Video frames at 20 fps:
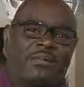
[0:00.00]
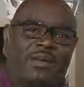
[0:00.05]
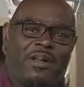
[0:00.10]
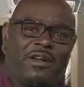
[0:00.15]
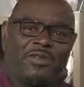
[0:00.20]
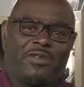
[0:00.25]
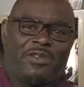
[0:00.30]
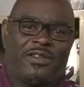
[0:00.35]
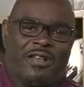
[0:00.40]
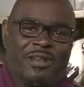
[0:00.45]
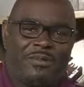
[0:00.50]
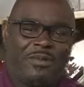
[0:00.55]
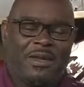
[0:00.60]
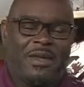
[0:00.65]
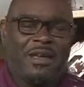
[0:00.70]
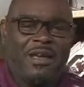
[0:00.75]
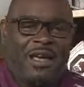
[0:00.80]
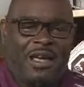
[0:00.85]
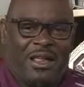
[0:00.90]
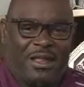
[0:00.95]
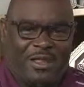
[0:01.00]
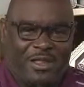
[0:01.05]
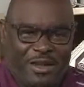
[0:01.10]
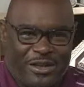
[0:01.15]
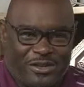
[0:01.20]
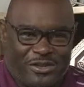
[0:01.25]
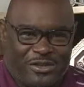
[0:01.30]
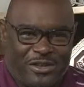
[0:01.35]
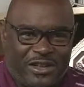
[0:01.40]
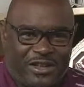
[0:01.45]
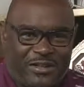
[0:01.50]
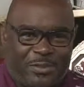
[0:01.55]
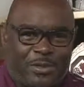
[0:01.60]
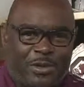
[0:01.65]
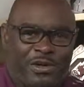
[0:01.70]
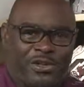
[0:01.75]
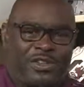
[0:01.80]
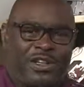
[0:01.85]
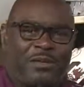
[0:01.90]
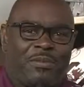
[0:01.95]
better for them this season.
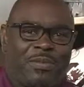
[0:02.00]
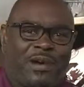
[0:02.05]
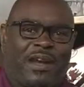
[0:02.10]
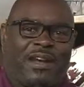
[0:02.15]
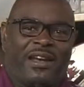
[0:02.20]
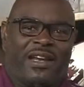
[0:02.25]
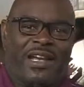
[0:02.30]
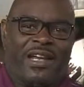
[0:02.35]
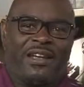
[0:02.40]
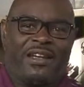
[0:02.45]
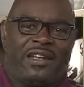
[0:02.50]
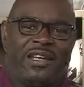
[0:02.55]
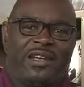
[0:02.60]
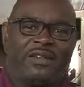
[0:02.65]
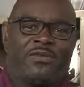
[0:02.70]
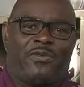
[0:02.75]
Appreciate Brian Hand again.